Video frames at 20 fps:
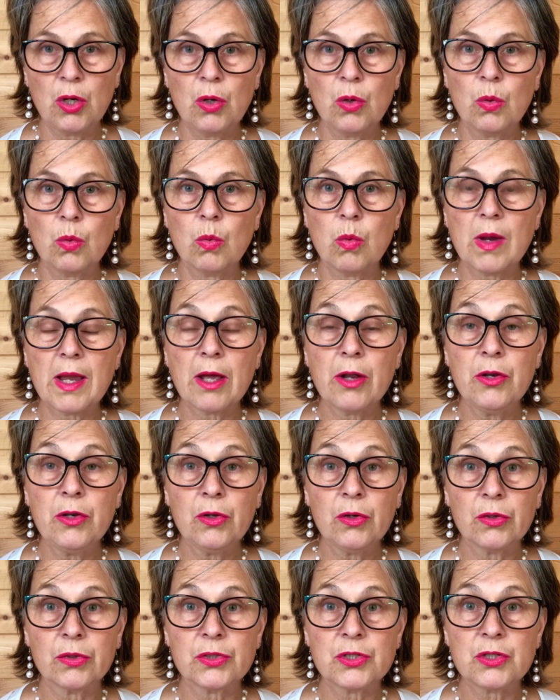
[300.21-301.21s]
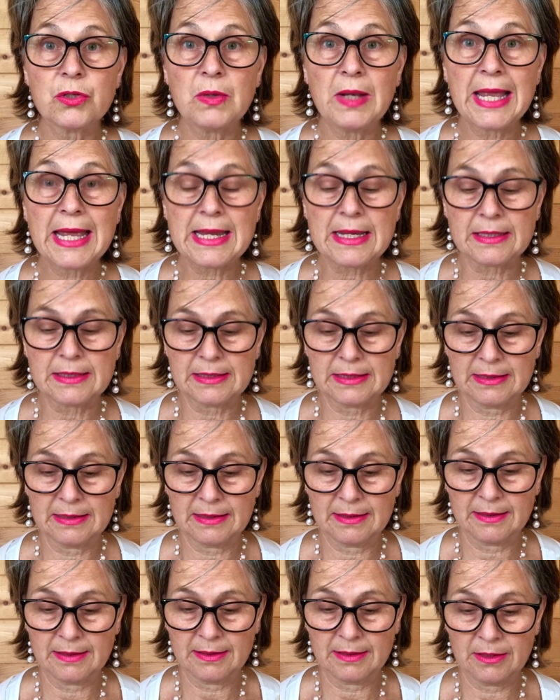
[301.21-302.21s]
we are not too late.
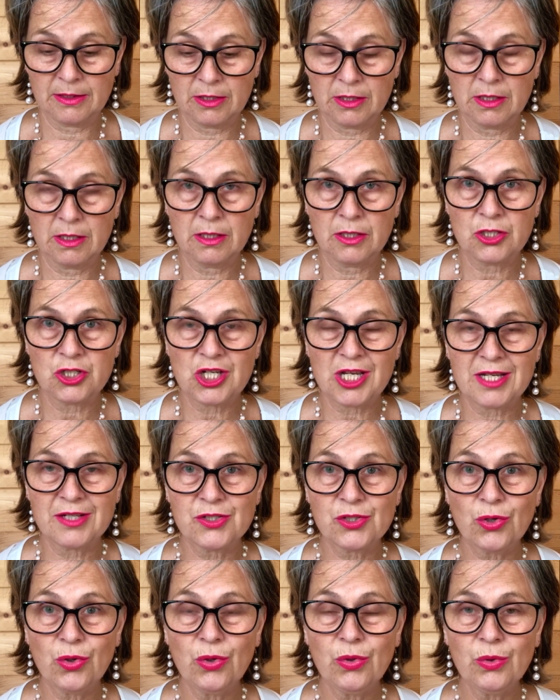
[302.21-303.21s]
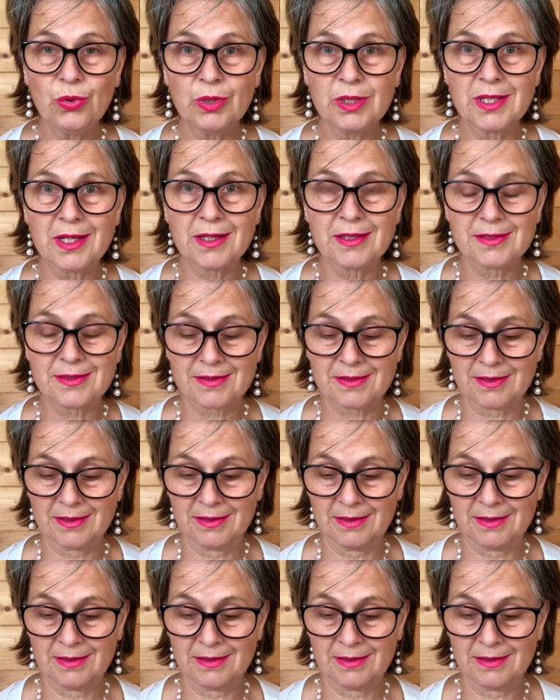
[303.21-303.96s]
She has called us.